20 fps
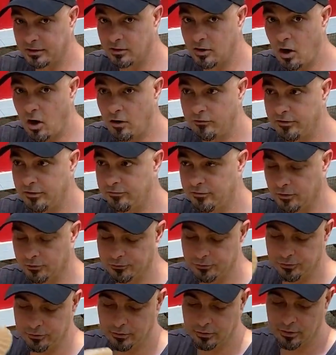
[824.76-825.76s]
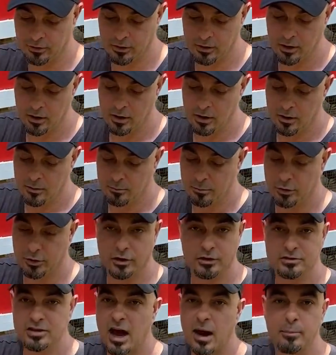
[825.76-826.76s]
a coffee filter, put it
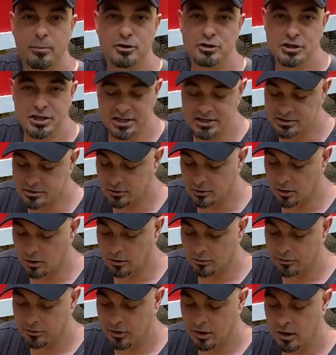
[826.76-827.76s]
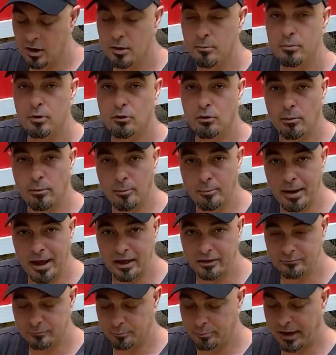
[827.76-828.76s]
on top or cheesecloth, put a rubber
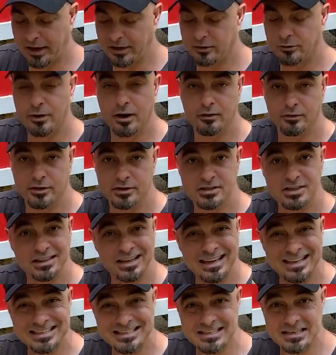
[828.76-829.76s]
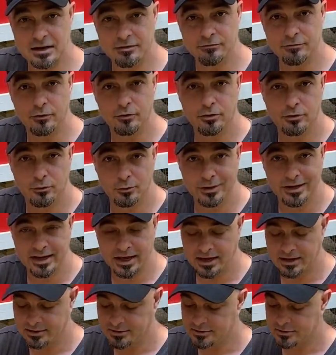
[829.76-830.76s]
band around this, and let it sit for 3
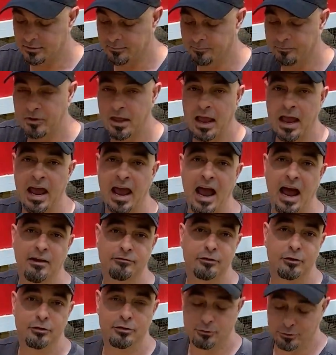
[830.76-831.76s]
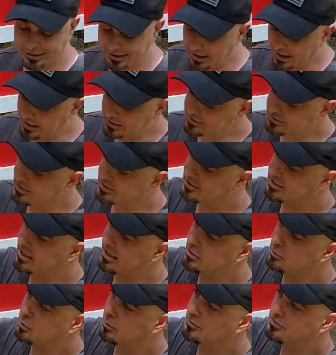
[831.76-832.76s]
days. After 3 days, the
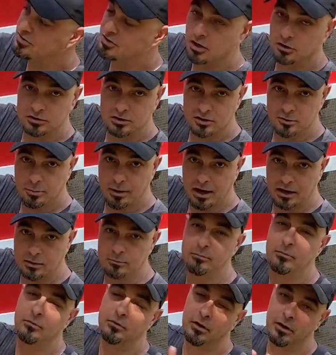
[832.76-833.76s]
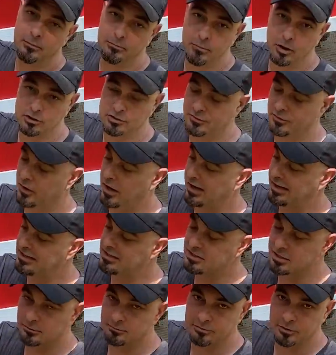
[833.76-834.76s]
seeds will have sunk to the bottom. In most
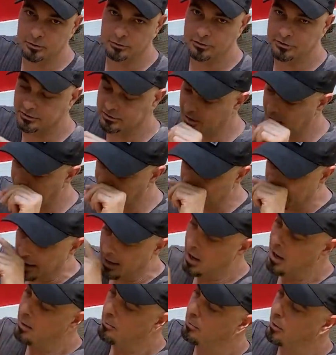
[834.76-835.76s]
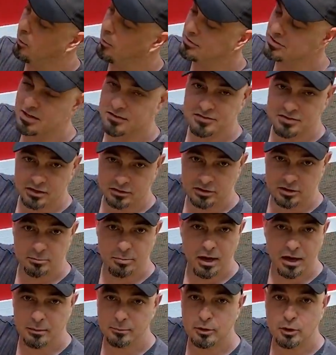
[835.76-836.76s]
varieties, some float to the top, but once they've sunk to the
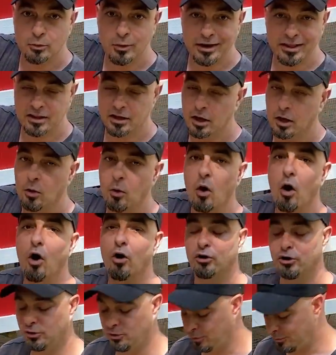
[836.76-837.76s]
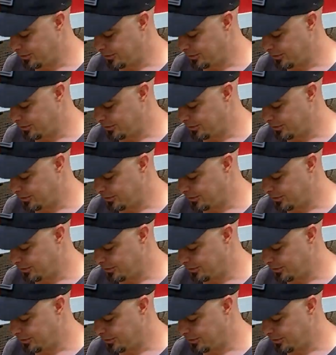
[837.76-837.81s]
bottom, you're ready to go. All you do